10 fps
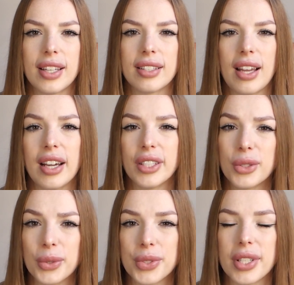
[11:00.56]
that I
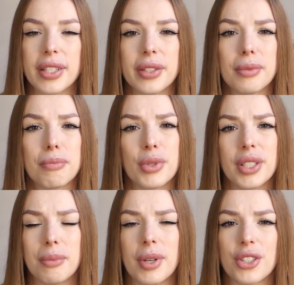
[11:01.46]
use in
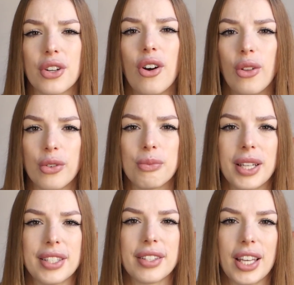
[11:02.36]
pretty much all of
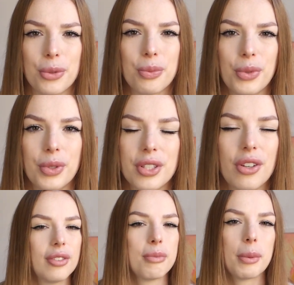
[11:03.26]
my sketchbooks,
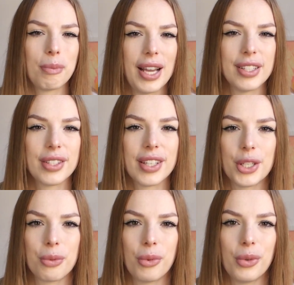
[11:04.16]
all of my past
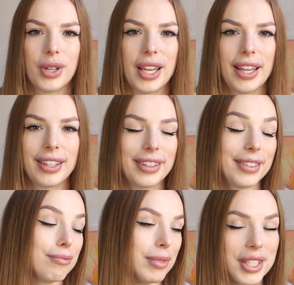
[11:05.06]
sketchbook,
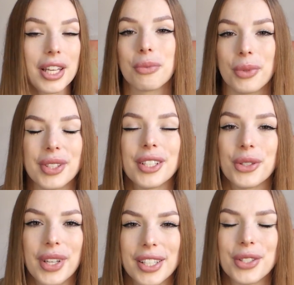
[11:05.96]
and the sketchbook
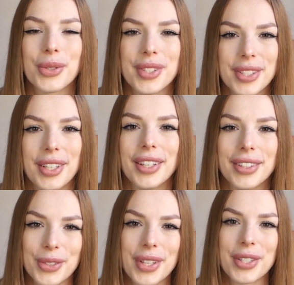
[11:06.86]
that you guys could see
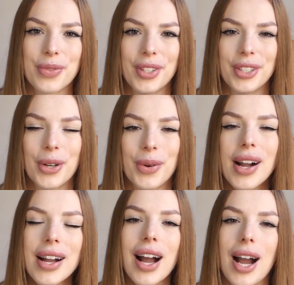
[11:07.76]
in today's video.
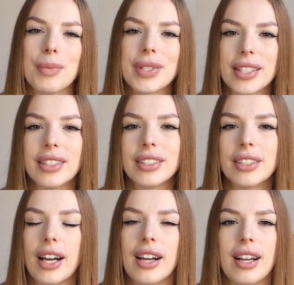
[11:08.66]
I'm
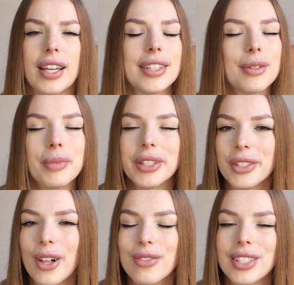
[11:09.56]
still in the
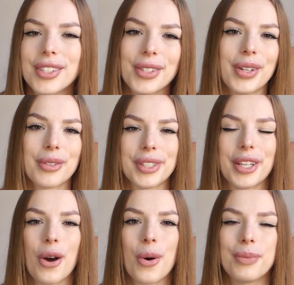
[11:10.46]
middle of it, so I
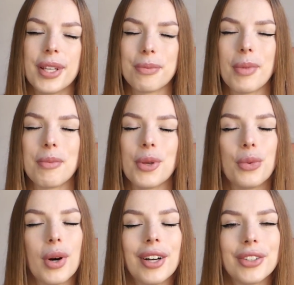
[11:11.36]
really hope that maybe
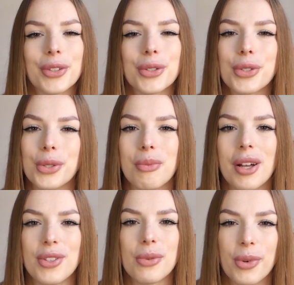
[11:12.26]
1 or 2
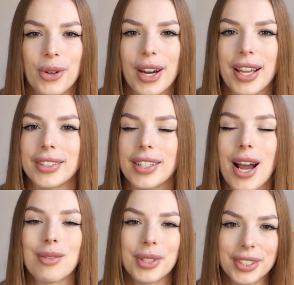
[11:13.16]
months more and
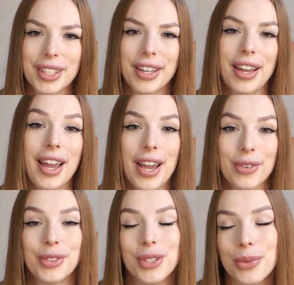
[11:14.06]
I'm gonna
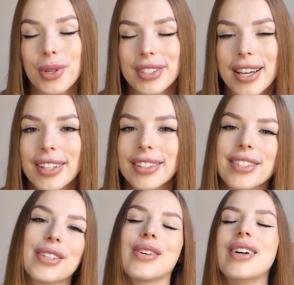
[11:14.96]
have this one done.
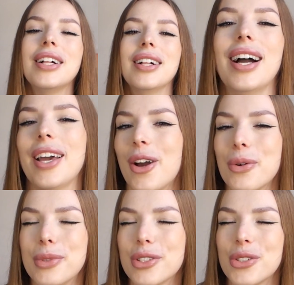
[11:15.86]
So I
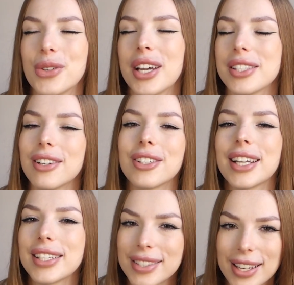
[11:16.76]
hope that you guys are
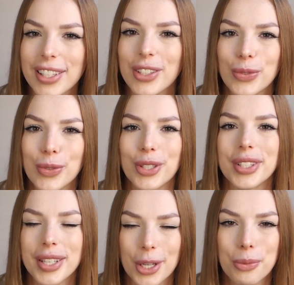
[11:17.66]
excited for
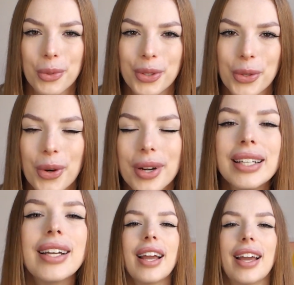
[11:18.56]
the sketchbook tour.
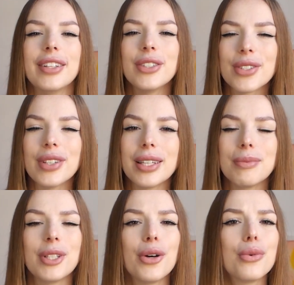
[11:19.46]
And also let
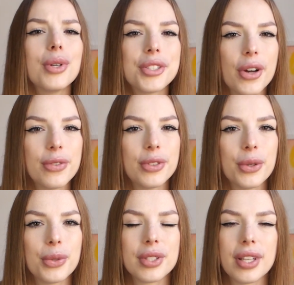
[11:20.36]
me know which of
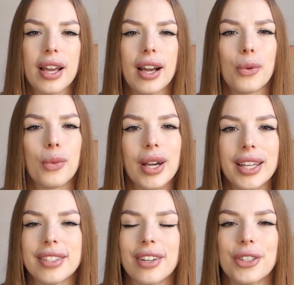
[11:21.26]
those
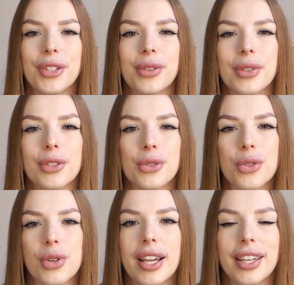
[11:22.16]
ways are you going to
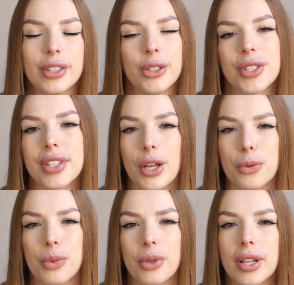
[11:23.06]
try in your
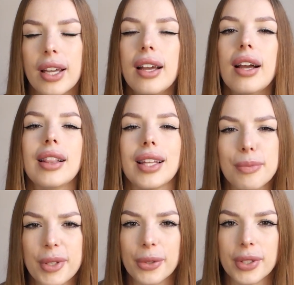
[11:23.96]
sketchbook.
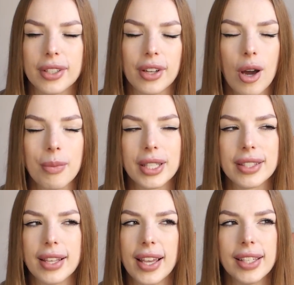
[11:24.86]
Let me know in the
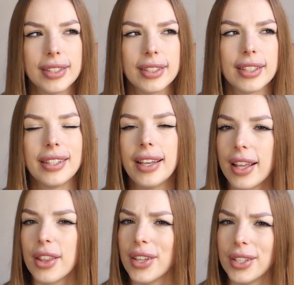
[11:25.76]
comments. And
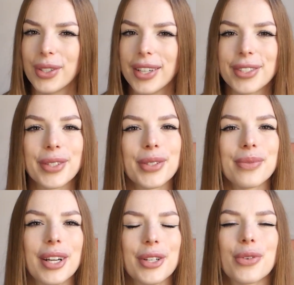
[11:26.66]
yeah, thank you guys
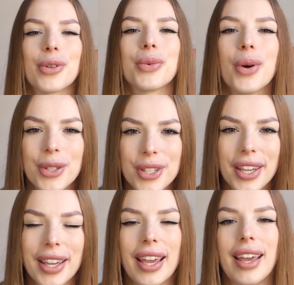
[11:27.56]
so much for
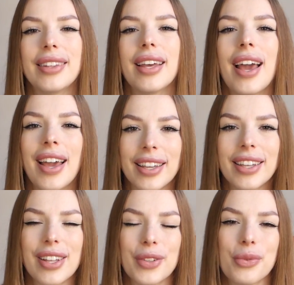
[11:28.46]
watching and
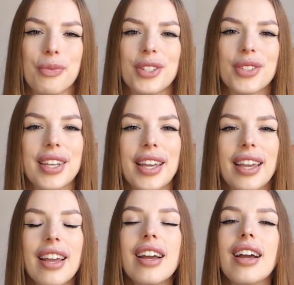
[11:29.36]
hanging out with me today.